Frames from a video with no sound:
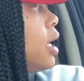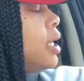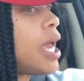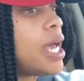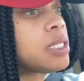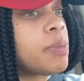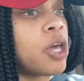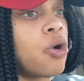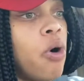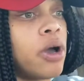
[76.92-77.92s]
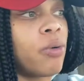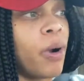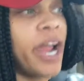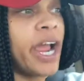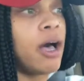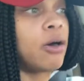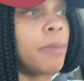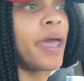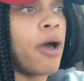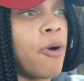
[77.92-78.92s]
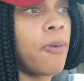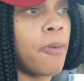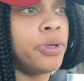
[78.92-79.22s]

that's been going around about,